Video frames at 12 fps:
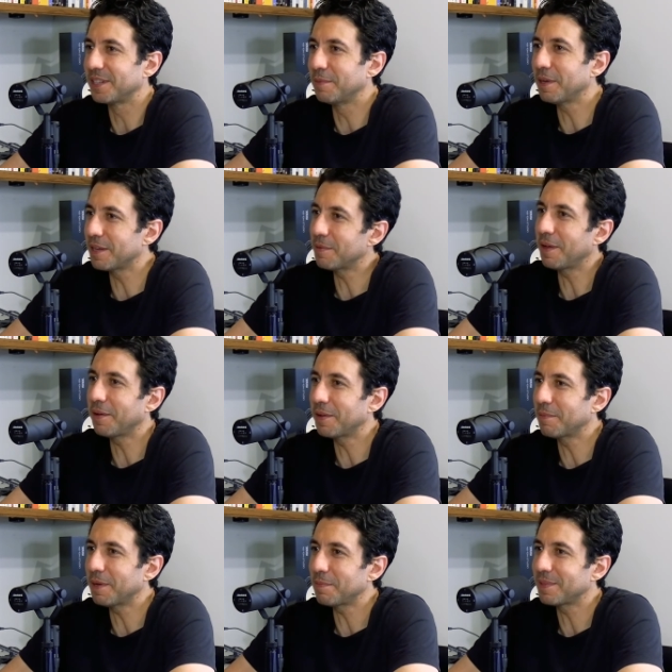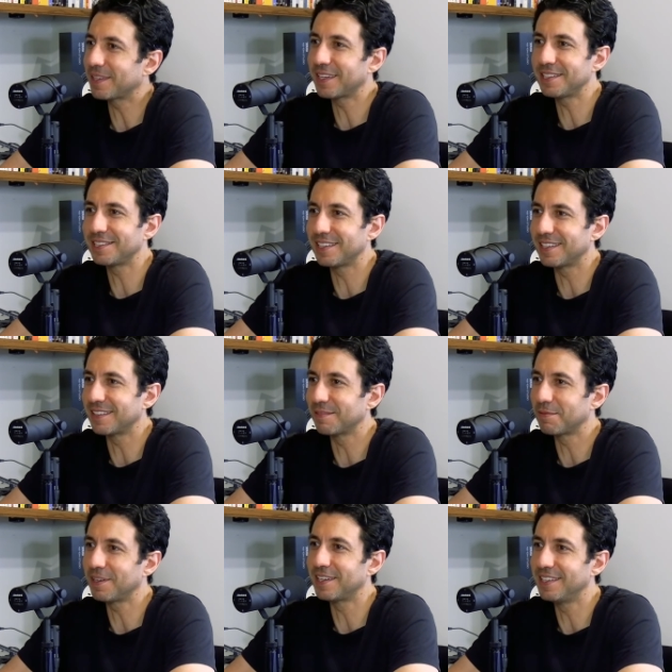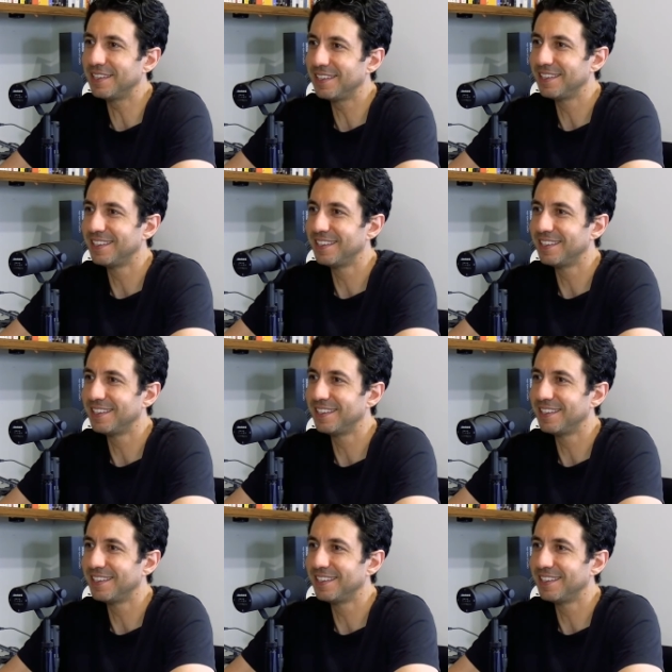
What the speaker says: It might be kitschy and fun.